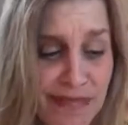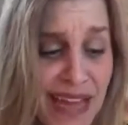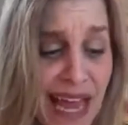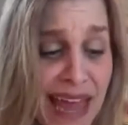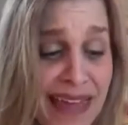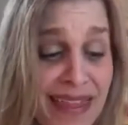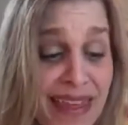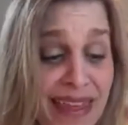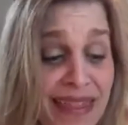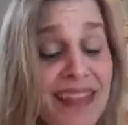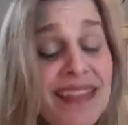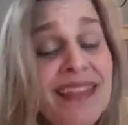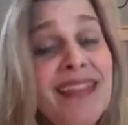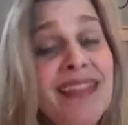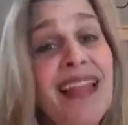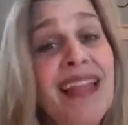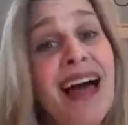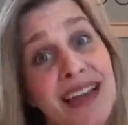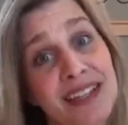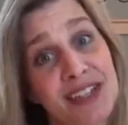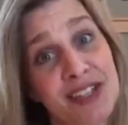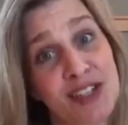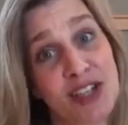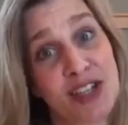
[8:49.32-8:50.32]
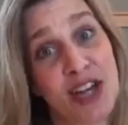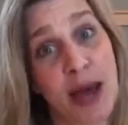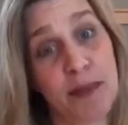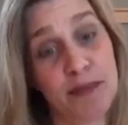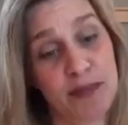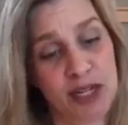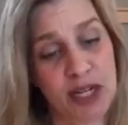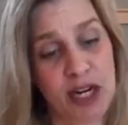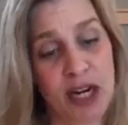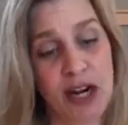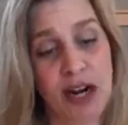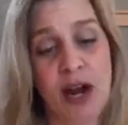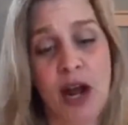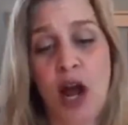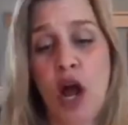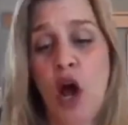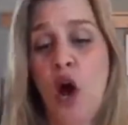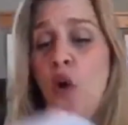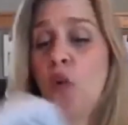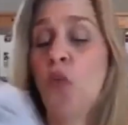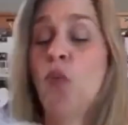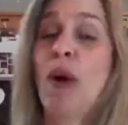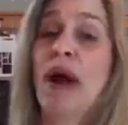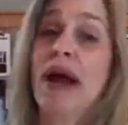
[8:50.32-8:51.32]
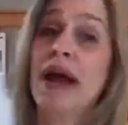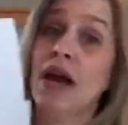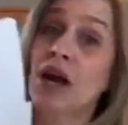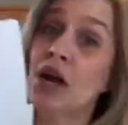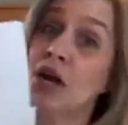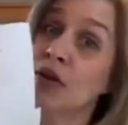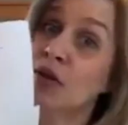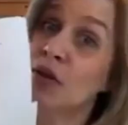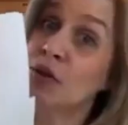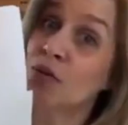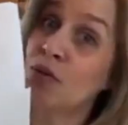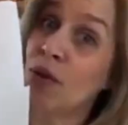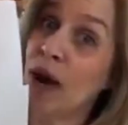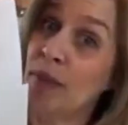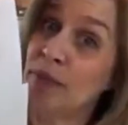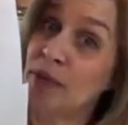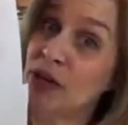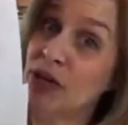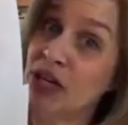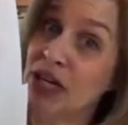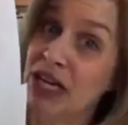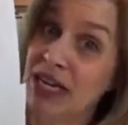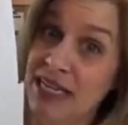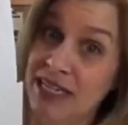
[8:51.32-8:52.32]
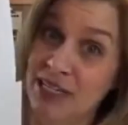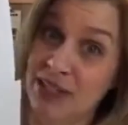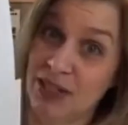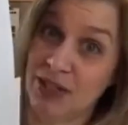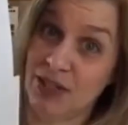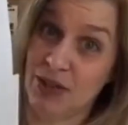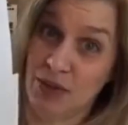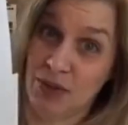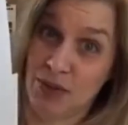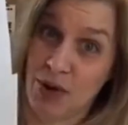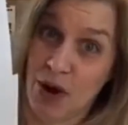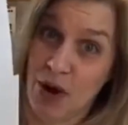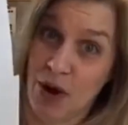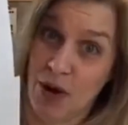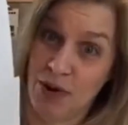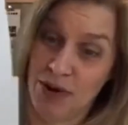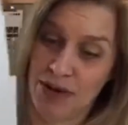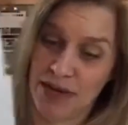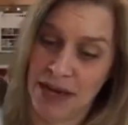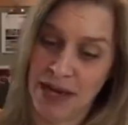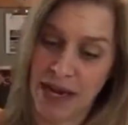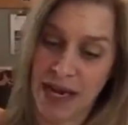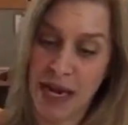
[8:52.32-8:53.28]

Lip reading: And then the last chapter, Where the Rubber Hits the Road.